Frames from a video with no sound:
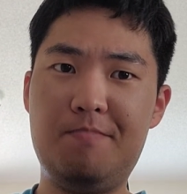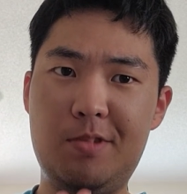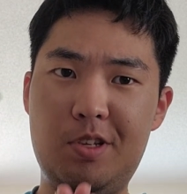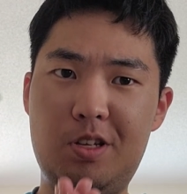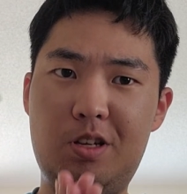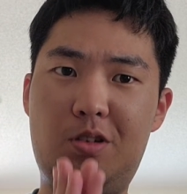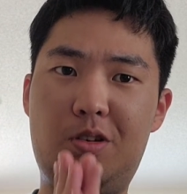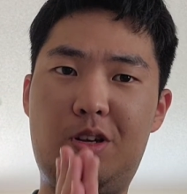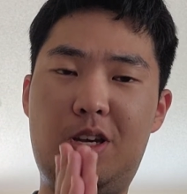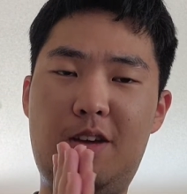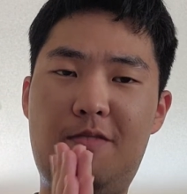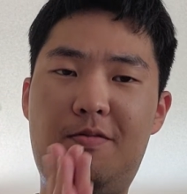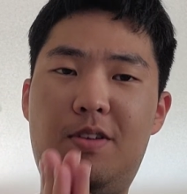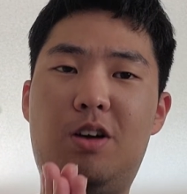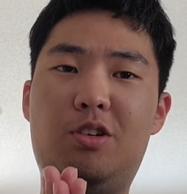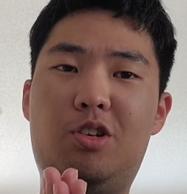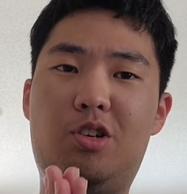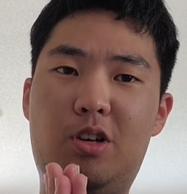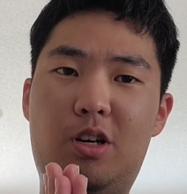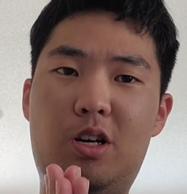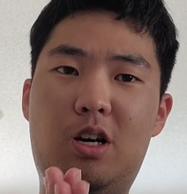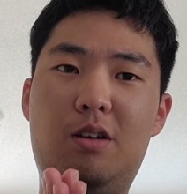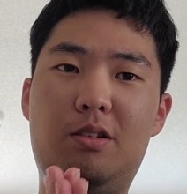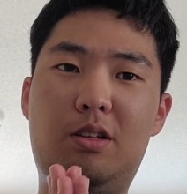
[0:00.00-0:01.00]
So give out
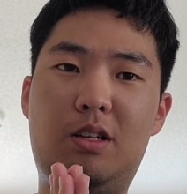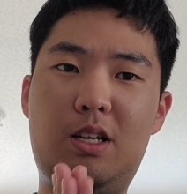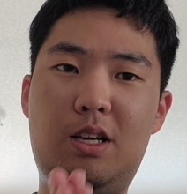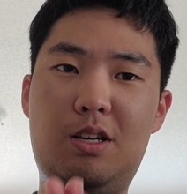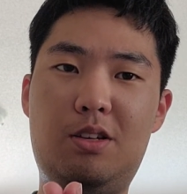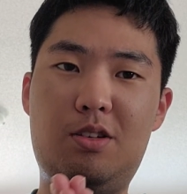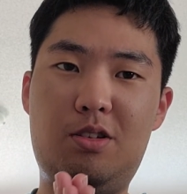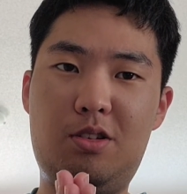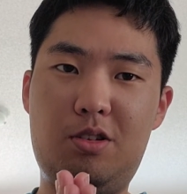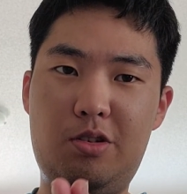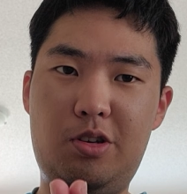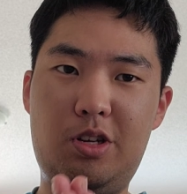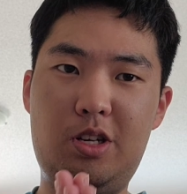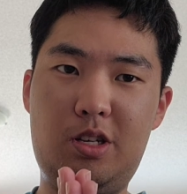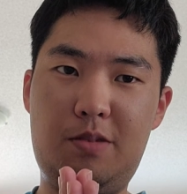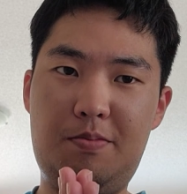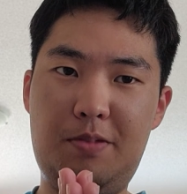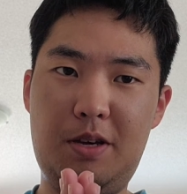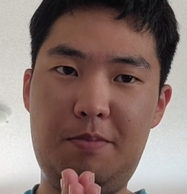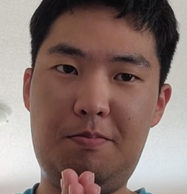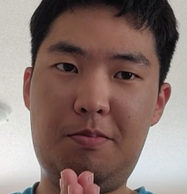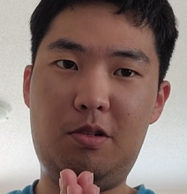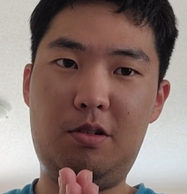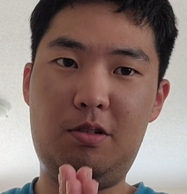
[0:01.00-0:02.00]
your condolences to these
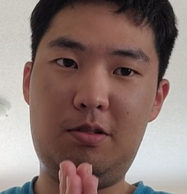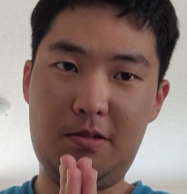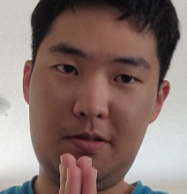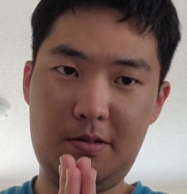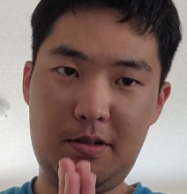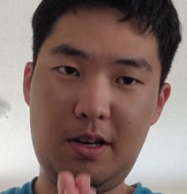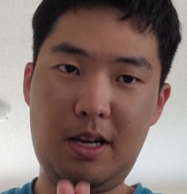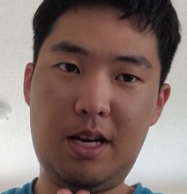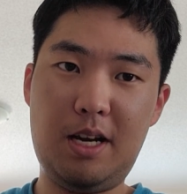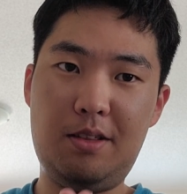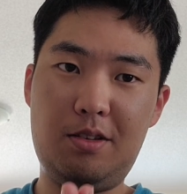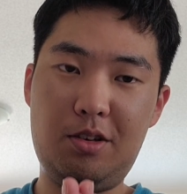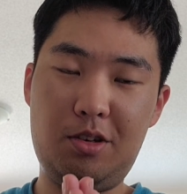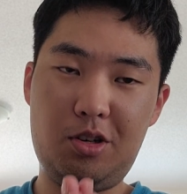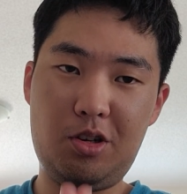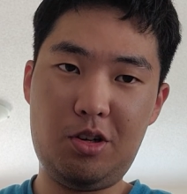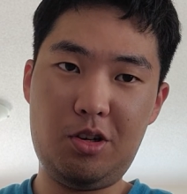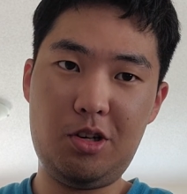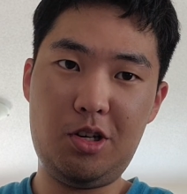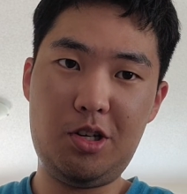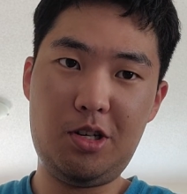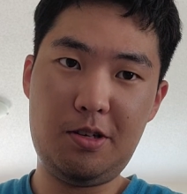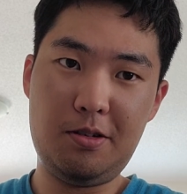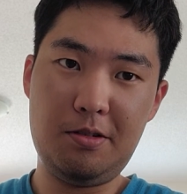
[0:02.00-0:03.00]
people at the
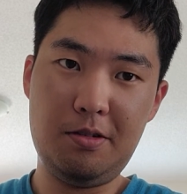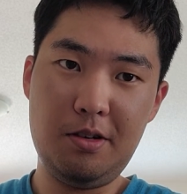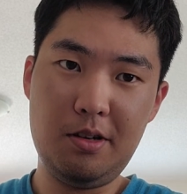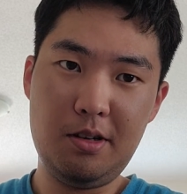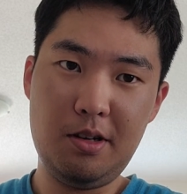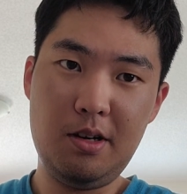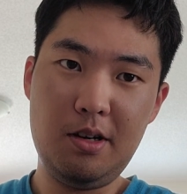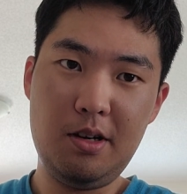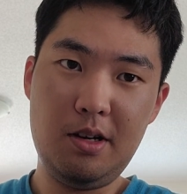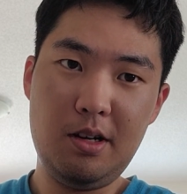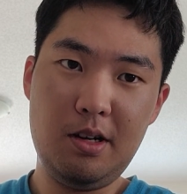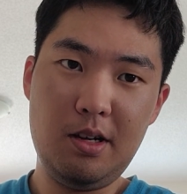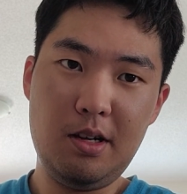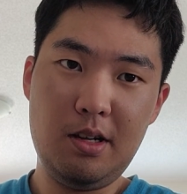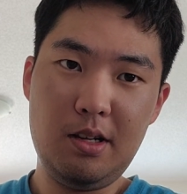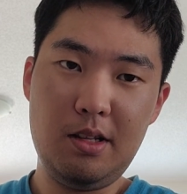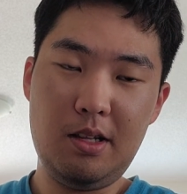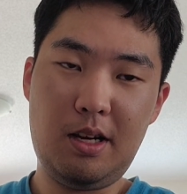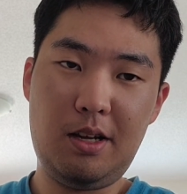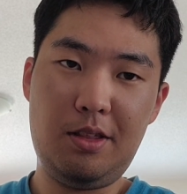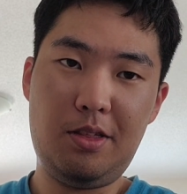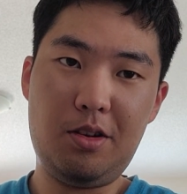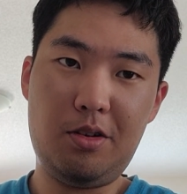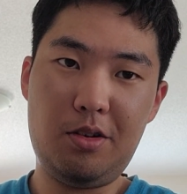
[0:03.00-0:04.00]
church,
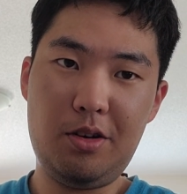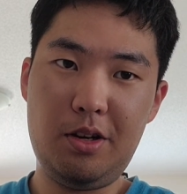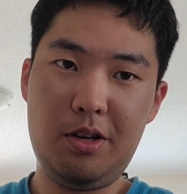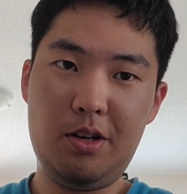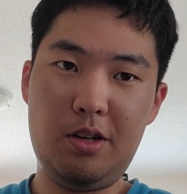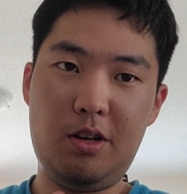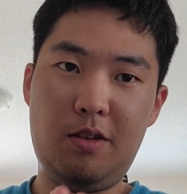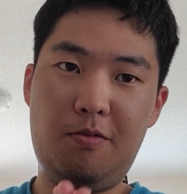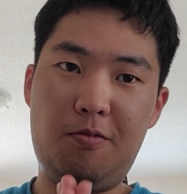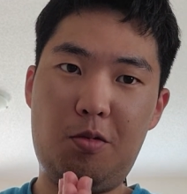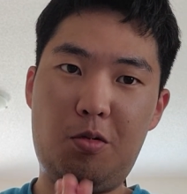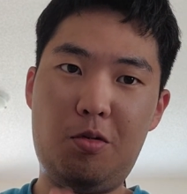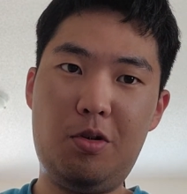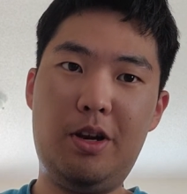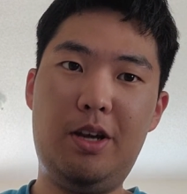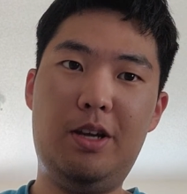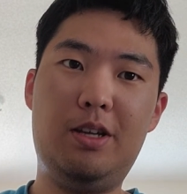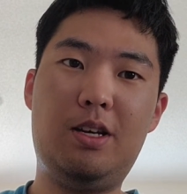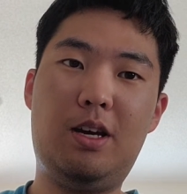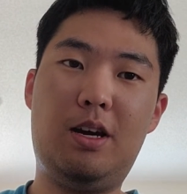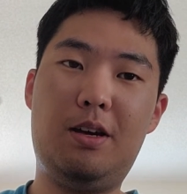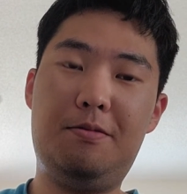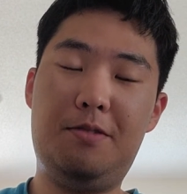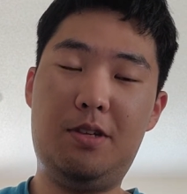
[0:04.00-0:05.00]
the 30s or
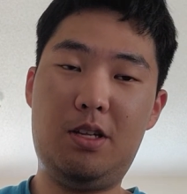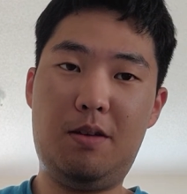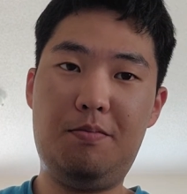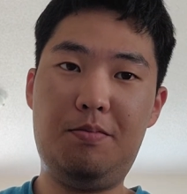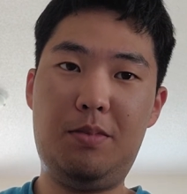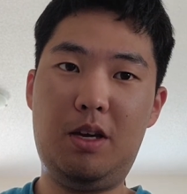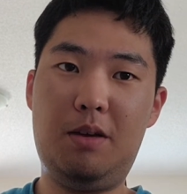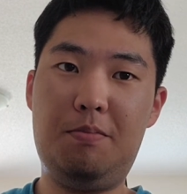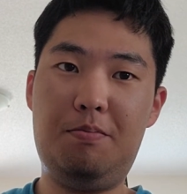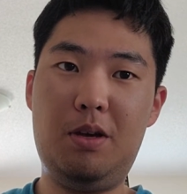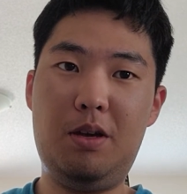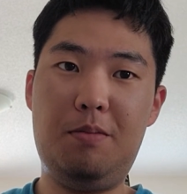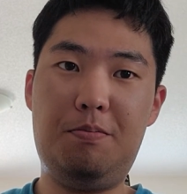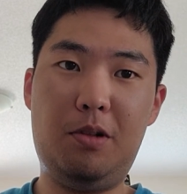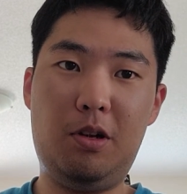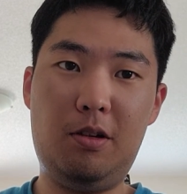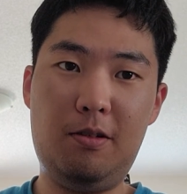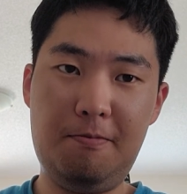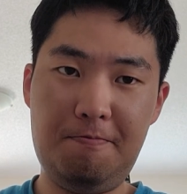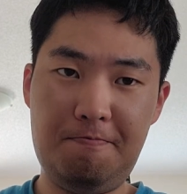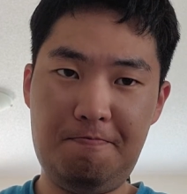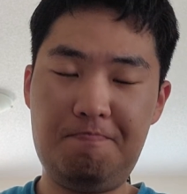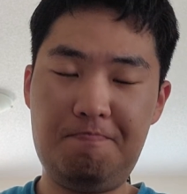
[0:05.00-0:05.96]
40s or something people.